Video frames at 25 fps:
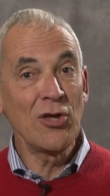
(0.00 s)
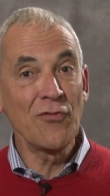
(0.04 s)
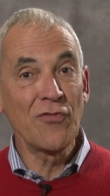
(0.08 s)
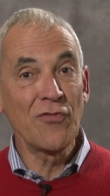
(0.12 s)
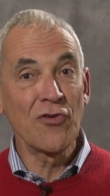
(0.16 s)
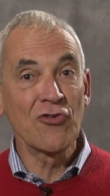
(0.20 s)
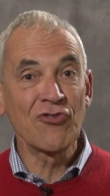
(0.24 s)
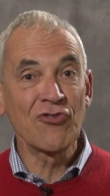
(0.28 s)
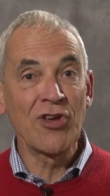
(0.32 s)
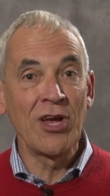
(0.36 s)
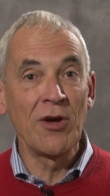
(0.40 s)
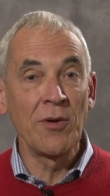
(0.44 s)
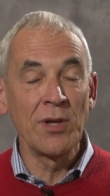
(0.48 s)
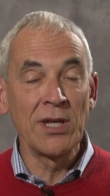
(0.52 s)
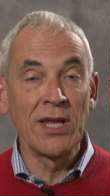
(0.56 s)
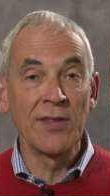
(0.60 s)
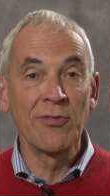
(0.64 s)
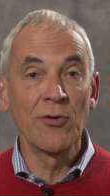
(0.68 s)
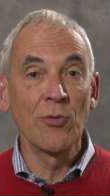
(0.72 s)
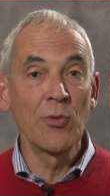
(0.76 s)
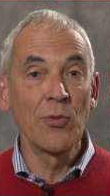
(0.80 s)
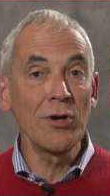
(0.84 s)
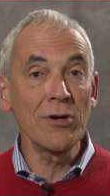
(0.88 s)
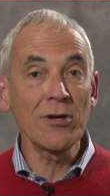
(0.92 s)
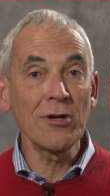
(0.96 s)
you for sharing
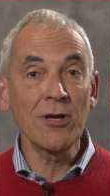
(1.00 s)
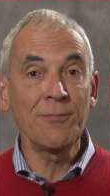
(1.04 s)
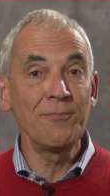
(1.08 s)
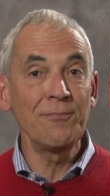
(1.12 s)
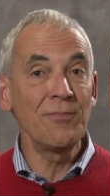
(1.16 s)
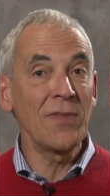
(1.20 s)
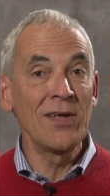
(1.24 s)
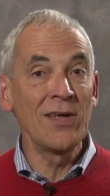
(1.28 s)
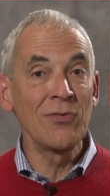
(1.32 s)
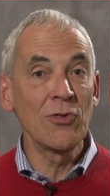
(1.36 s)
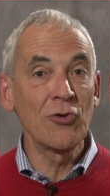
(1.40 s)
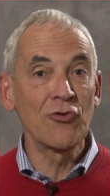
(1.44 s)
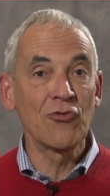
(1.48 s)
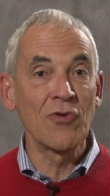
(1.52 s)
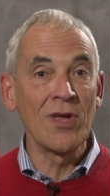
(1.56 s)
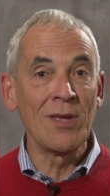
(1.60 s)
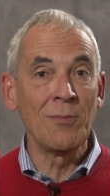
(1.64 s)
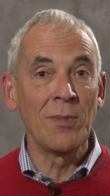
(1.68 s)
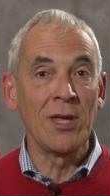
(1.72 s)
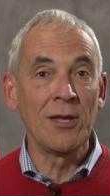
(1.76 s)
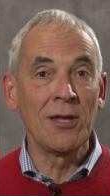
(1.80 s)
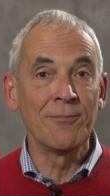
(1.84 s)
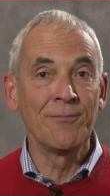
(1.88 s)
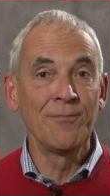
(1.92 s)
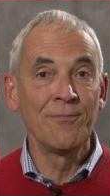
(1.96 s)
in the work and the
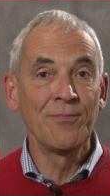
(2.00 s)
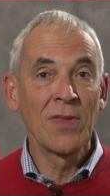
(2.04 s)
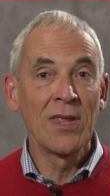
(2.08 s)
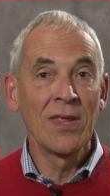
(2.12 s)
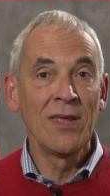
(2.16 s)
dreaming.